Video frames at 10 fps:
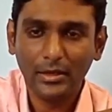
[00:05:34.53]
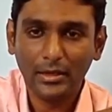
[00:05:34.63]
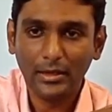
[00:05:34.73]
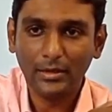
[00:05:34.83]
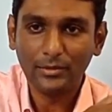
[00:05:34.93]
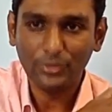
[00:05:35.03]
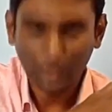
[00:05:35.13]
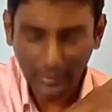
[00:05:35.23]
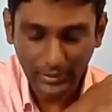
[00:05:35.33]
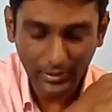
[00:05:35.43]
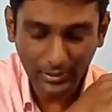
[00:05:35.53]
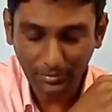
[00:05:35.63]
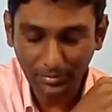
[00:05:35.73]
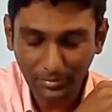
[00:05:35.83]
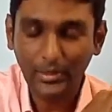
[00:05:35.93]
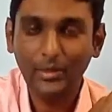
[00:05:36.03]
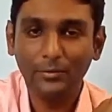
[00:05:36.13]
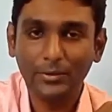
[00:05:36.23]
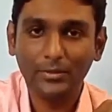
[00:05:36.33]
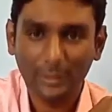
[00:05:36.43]
uh, should an Indian company
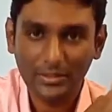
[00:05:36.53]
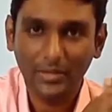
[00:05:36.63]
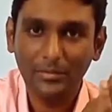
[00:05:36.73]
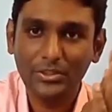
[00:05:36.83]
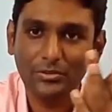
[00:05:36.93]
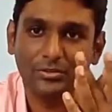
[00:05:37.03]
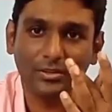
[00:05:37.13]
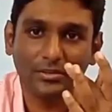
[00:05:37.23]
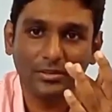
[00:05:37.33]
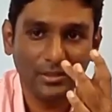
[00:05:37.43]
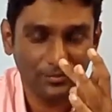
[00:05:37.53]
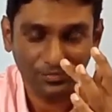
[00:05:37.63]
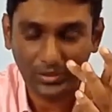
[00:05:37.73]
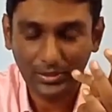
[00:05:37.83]
with such ambition succeed,